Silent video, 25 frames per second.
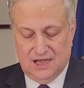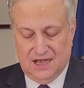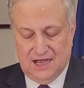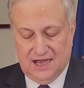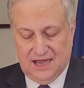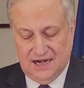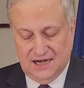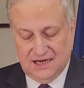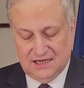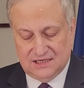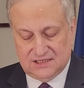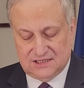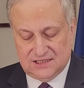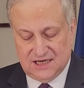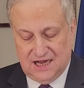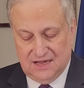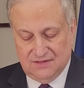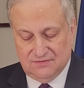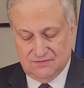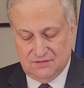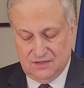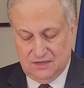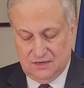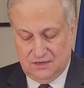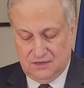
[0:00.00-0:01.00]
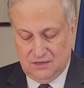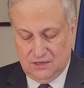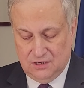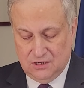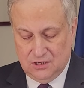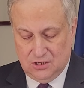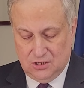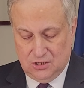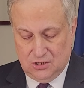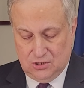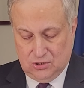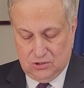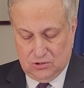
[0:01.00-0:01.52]
Alexander
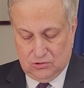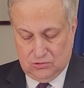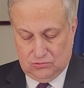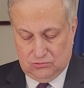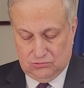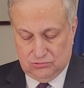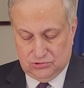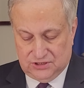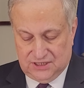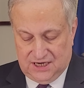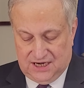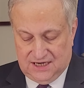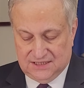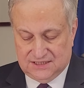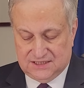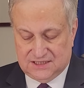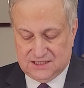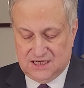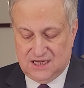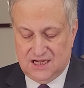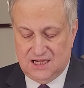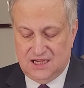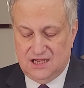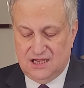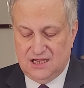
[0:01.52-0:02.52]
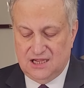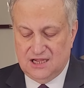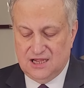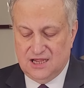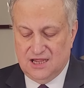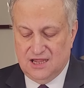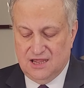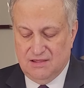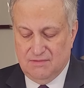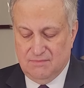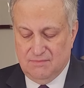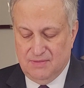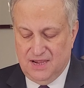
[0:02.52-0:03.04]
Kuzanski,
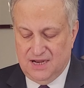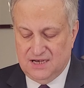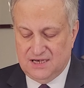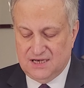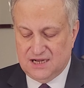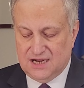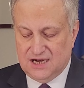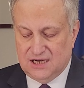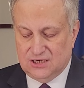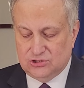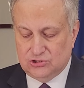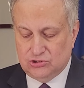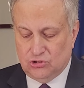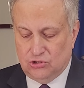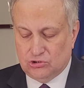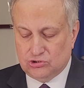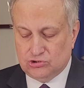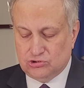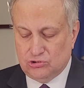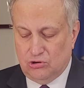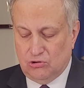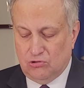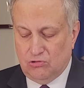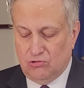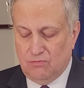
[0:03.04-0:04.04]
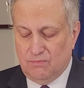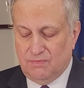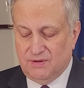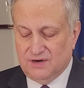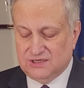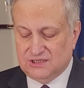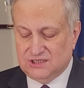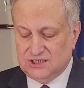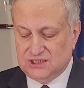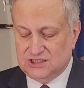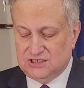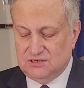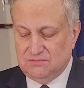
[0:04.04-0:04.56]
a medical doctor who
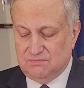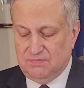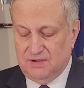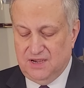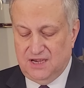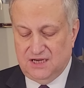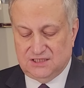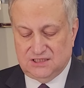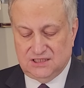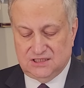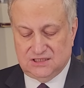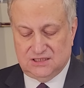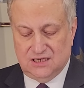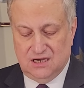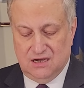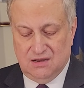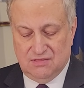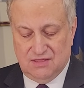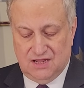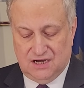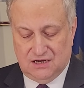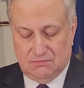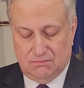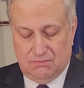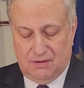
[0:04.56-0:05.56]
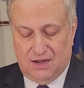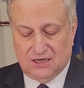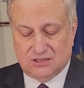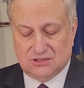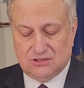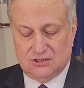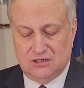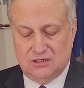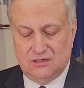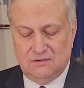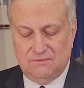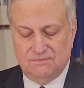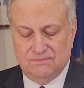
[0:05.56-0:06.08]
participated in that
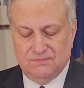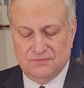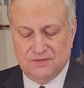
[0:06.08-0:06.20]
battle,